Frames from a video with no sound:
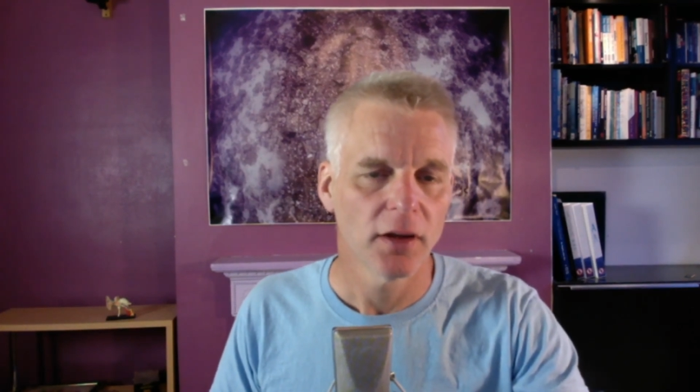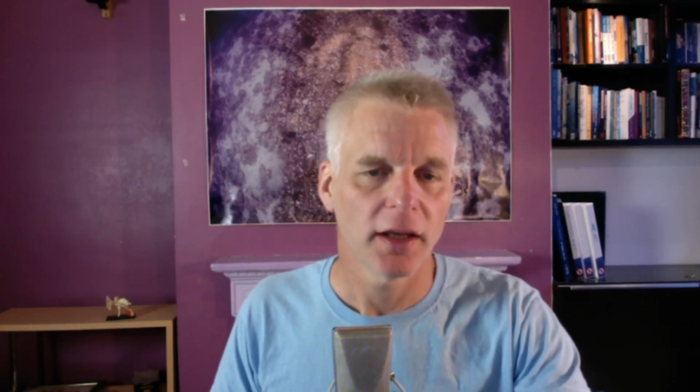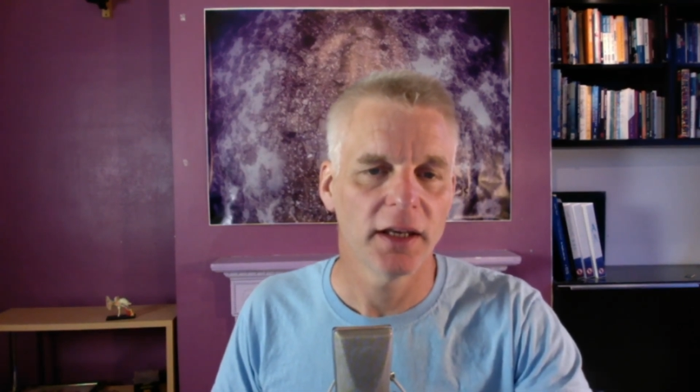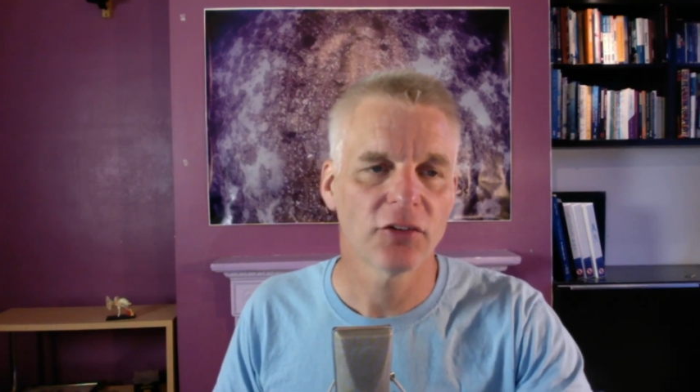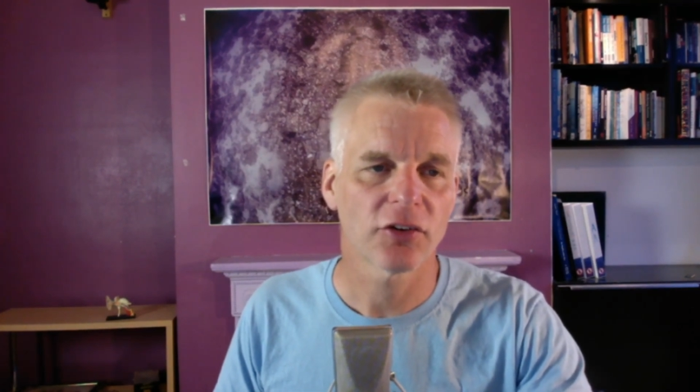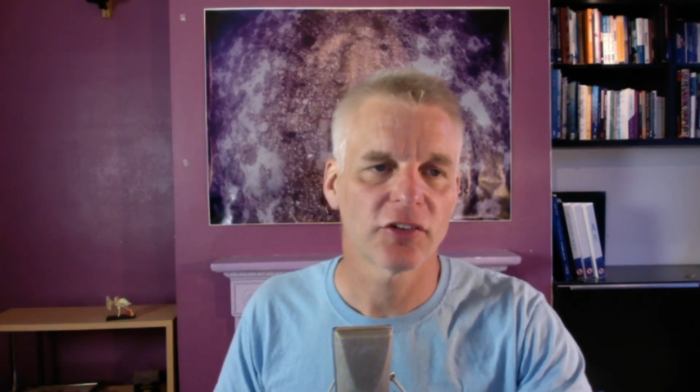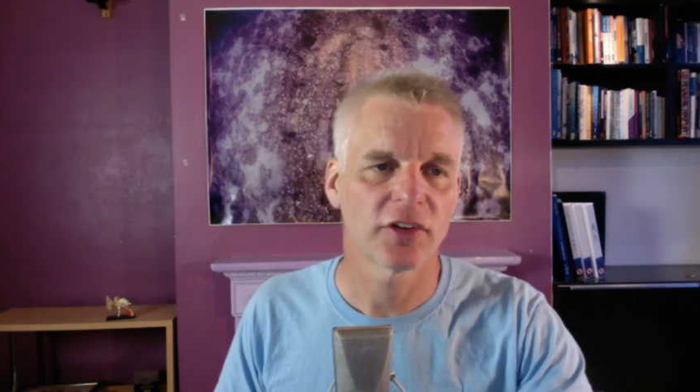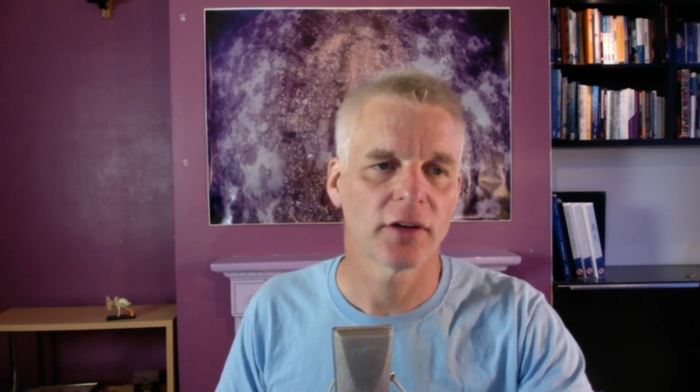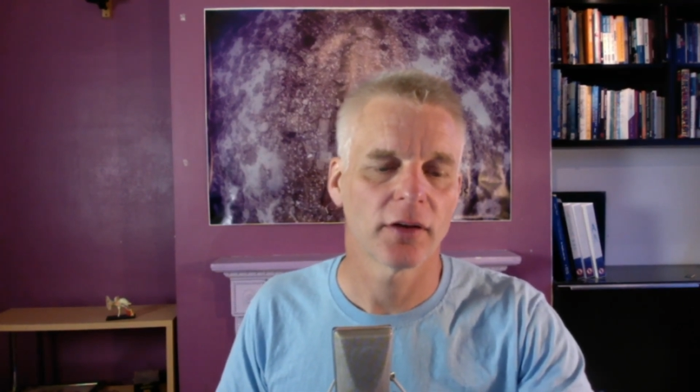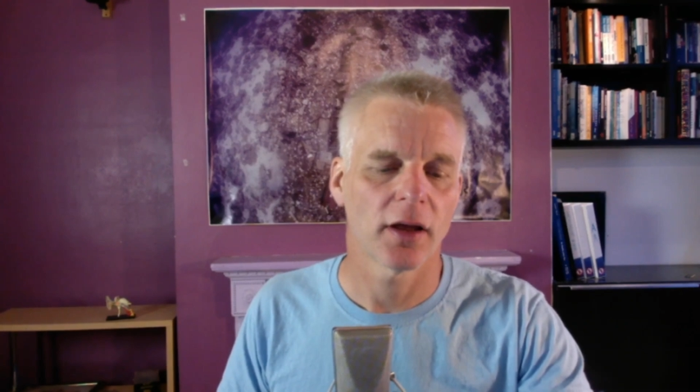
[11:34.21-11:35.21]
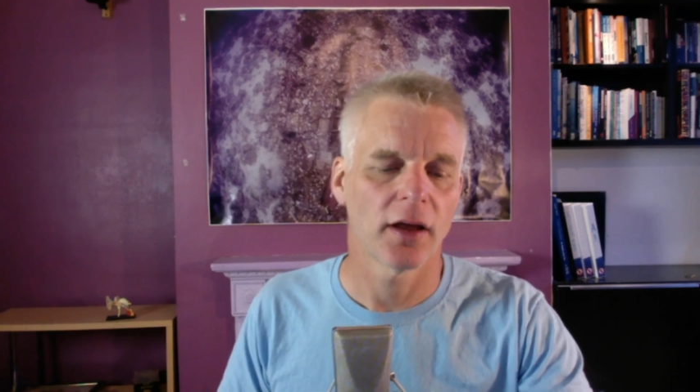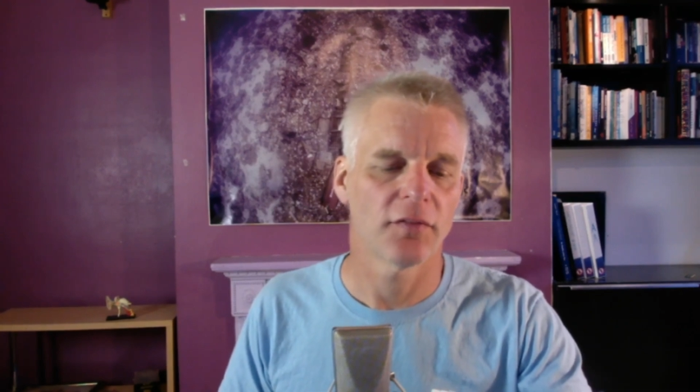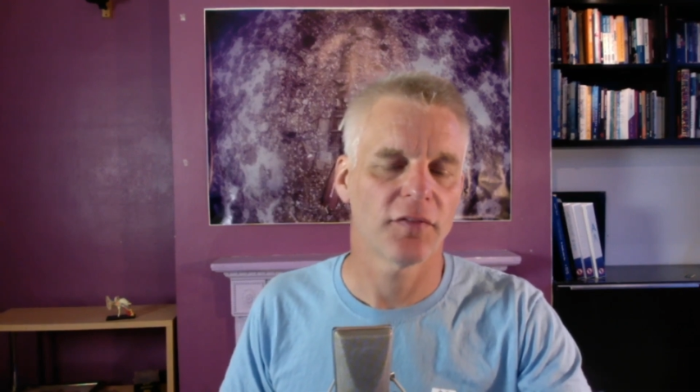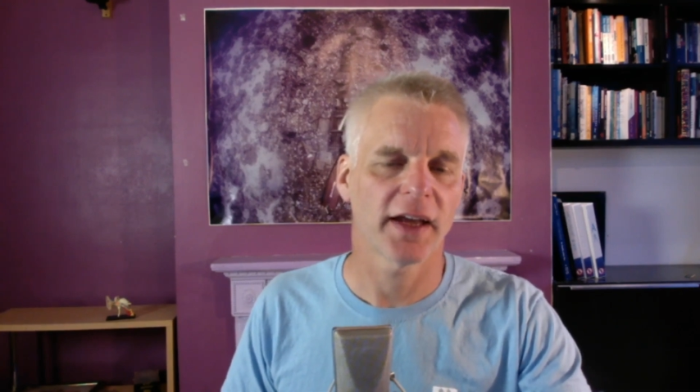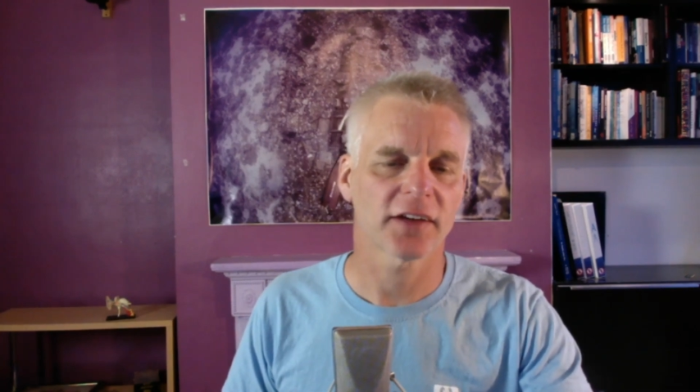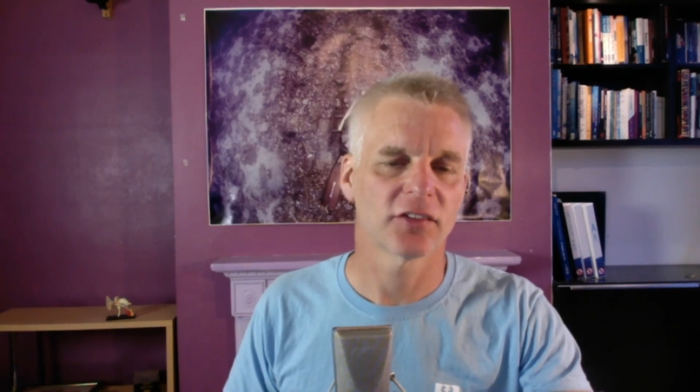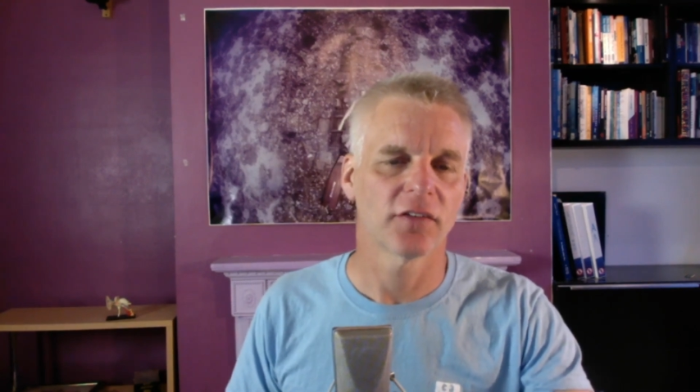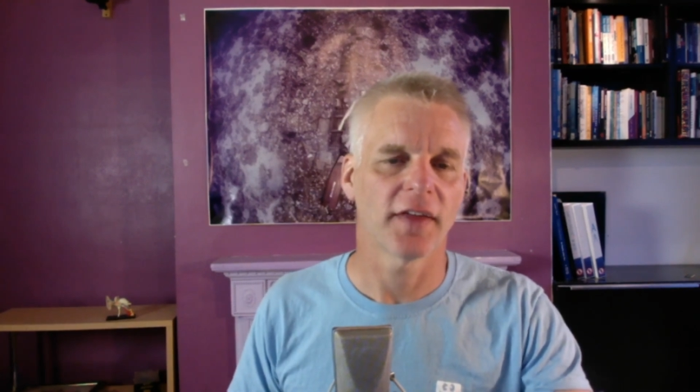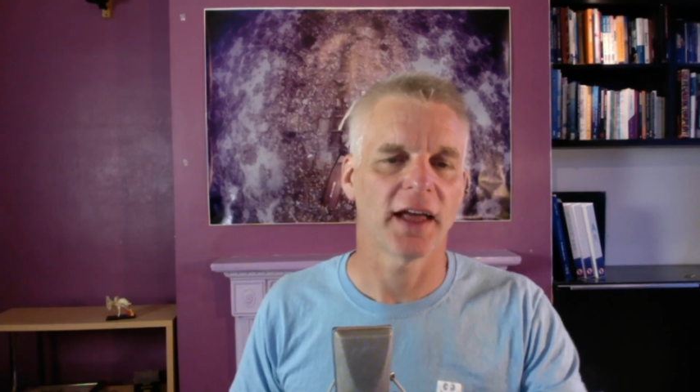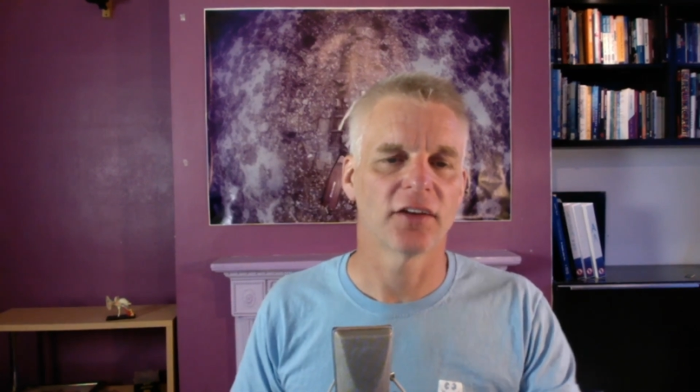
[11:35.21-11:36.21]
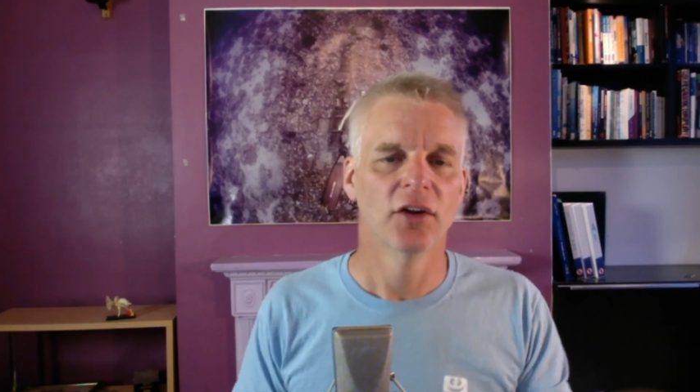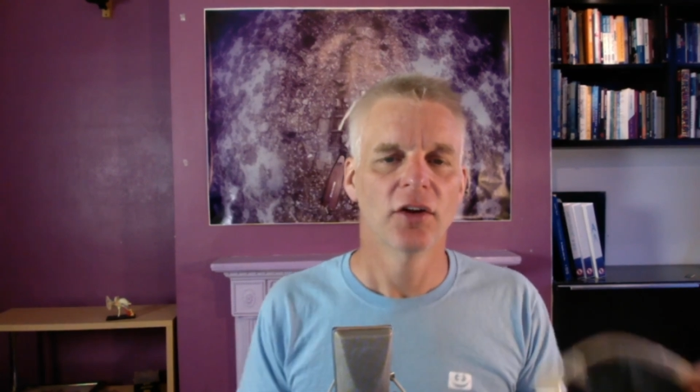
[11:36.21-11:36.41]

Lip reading: An interesting fact that